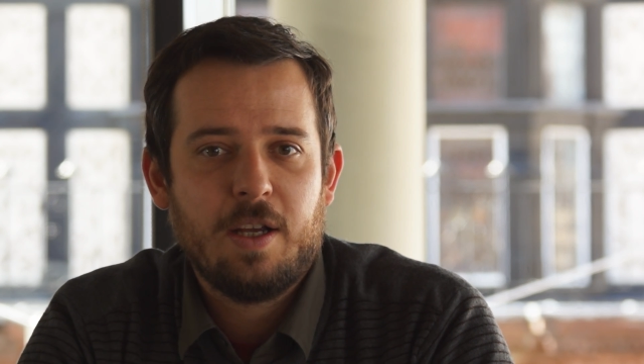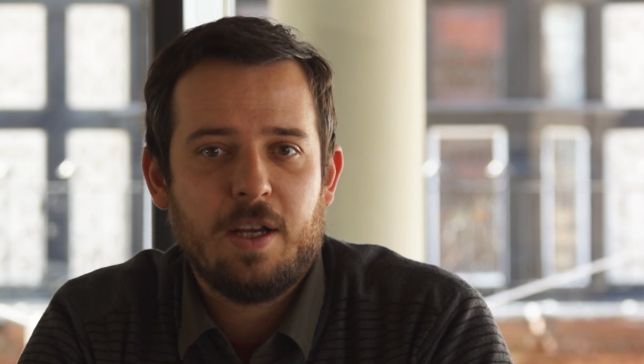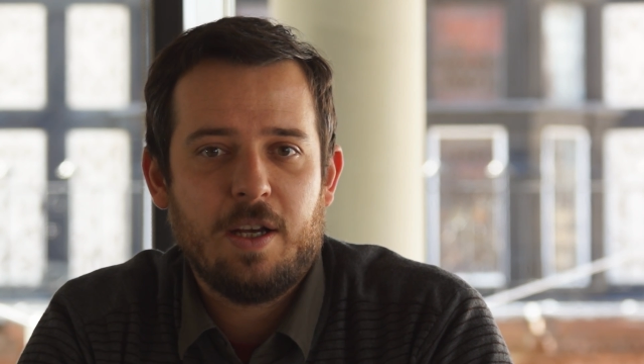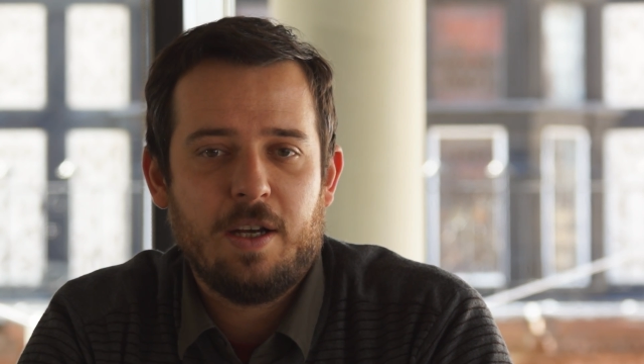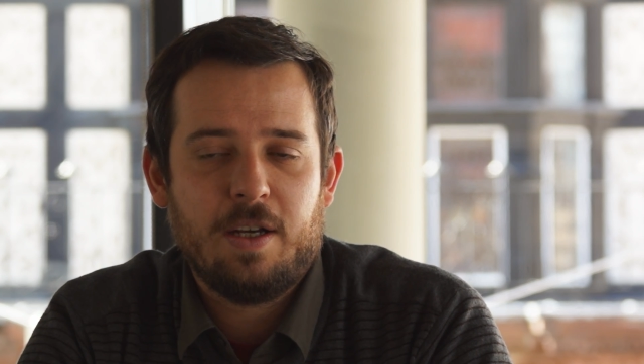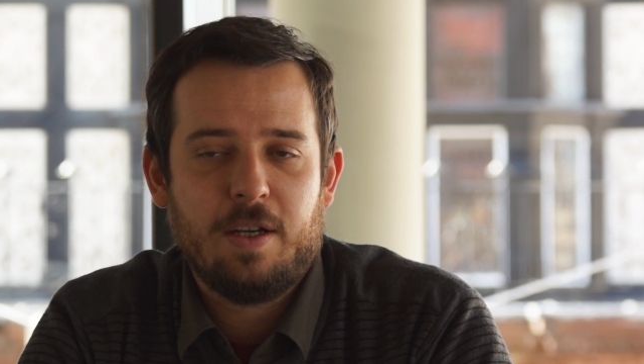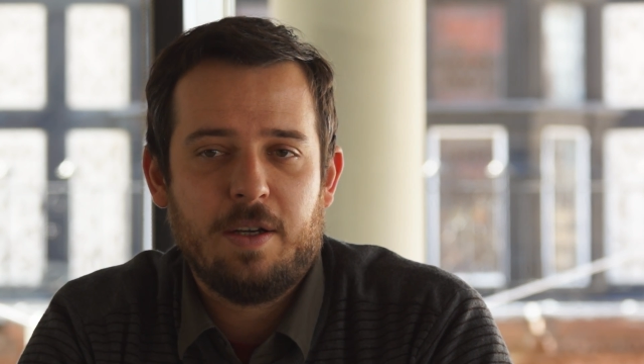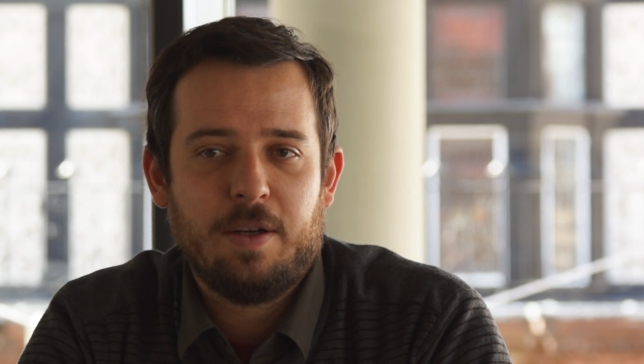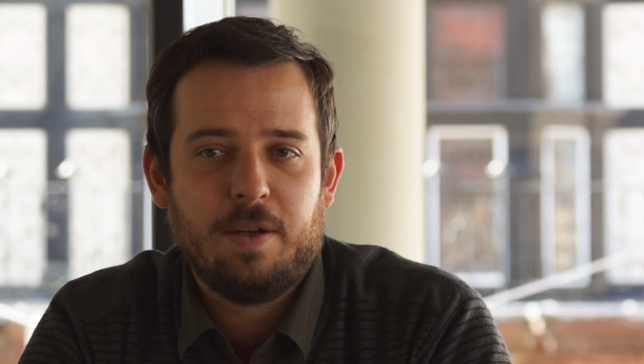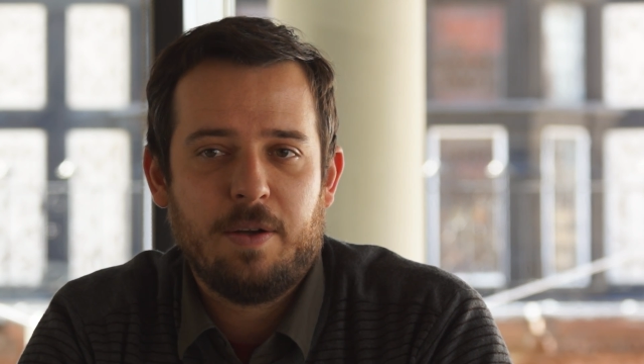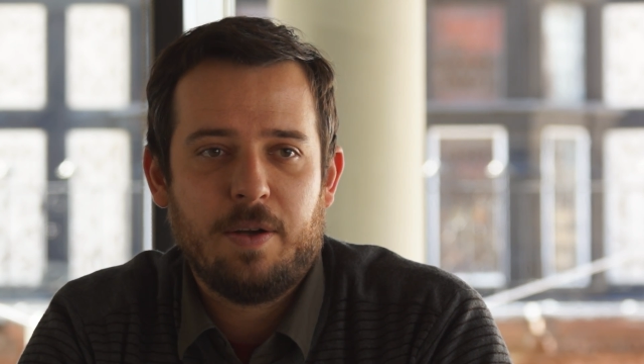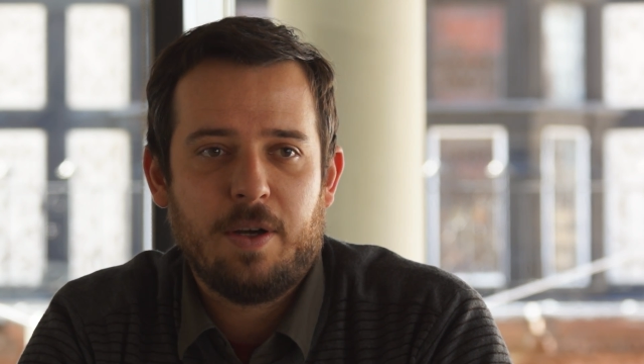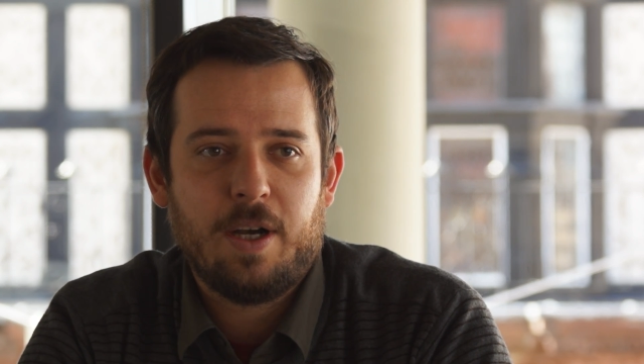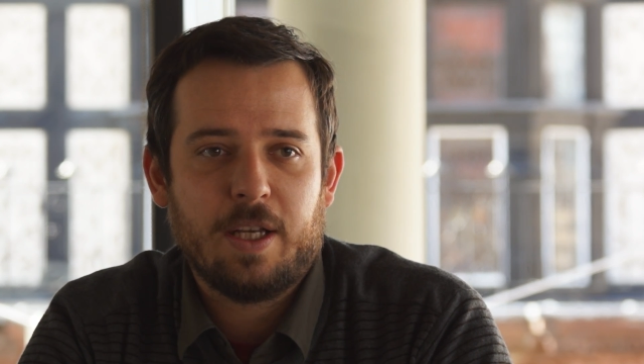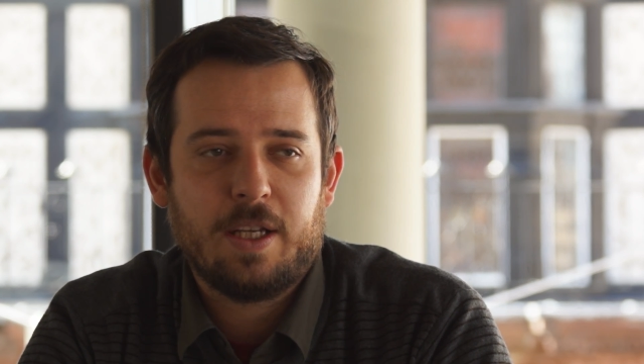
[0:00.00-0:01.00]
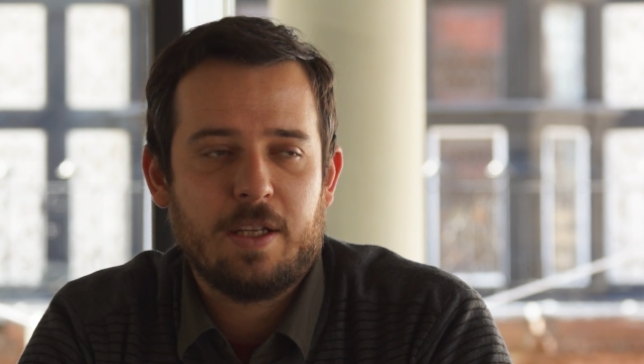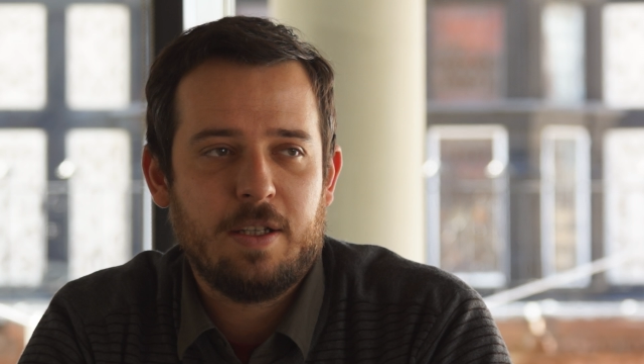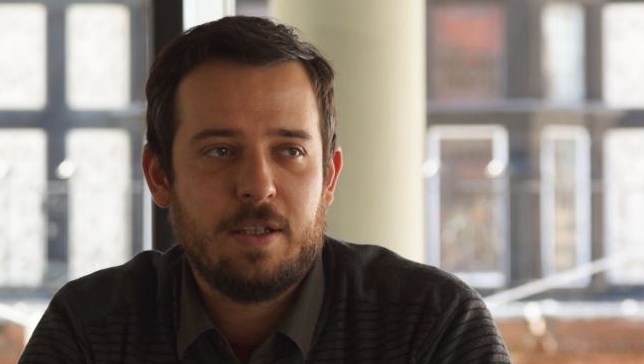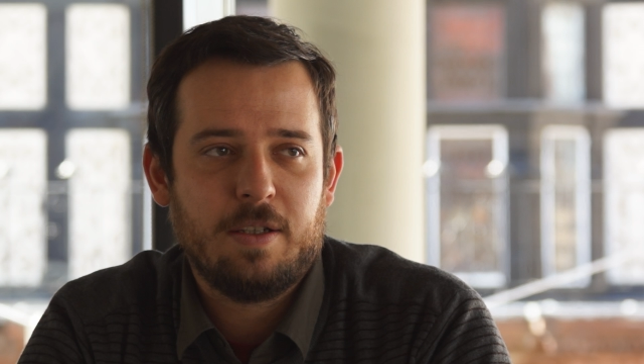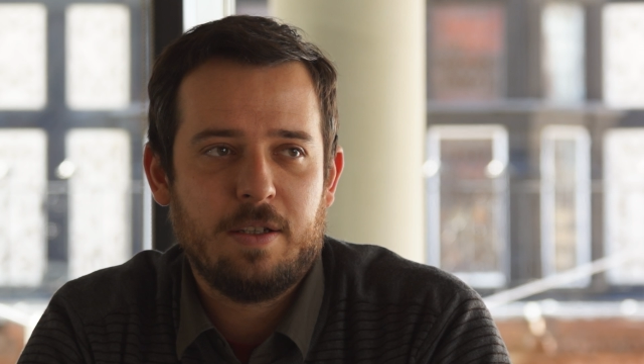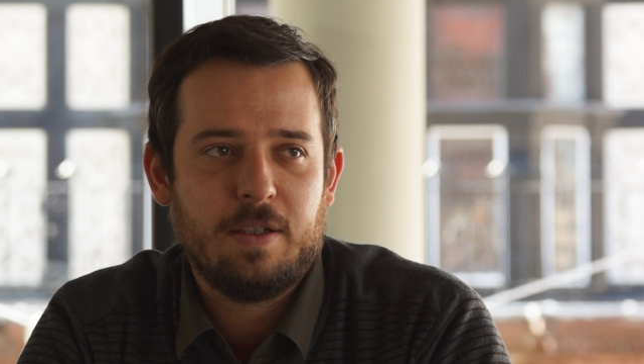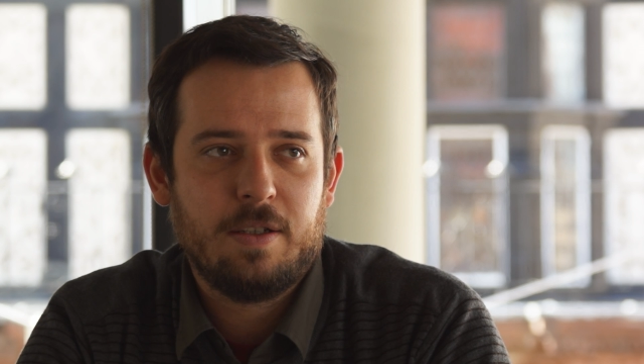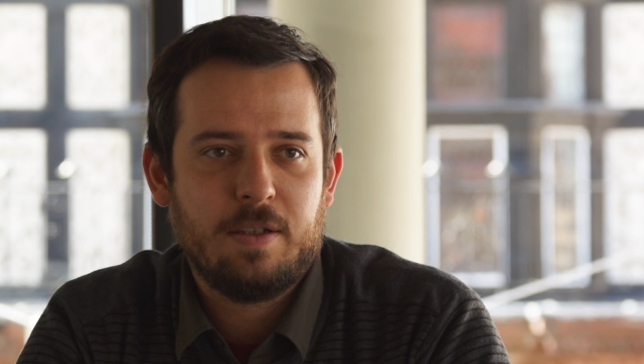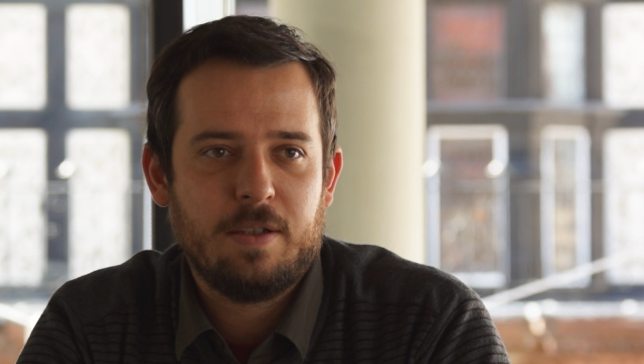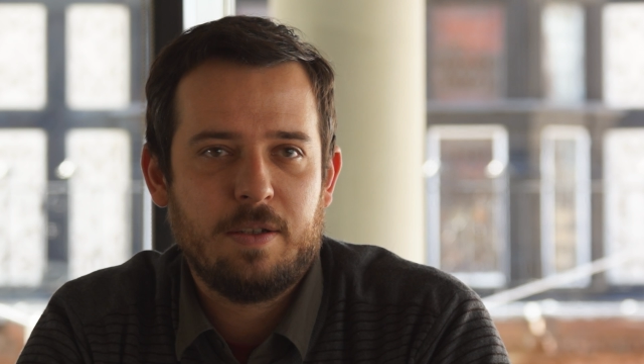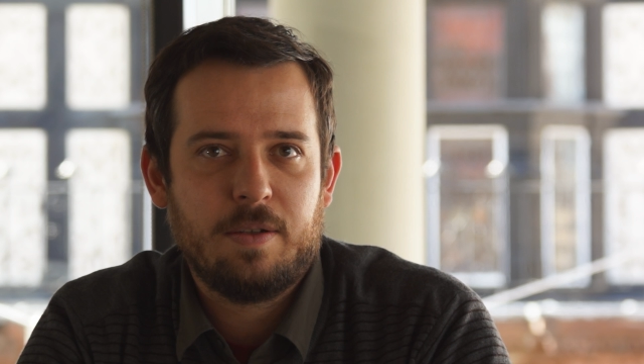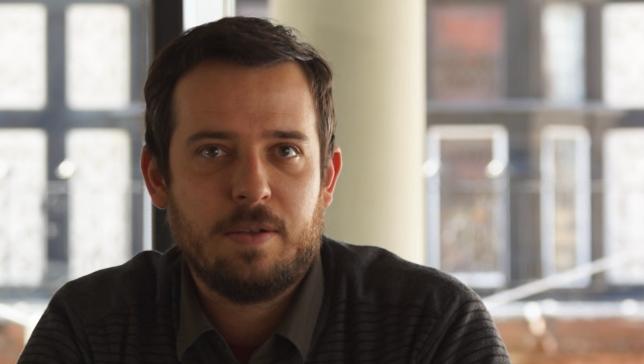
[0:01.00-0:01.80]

I can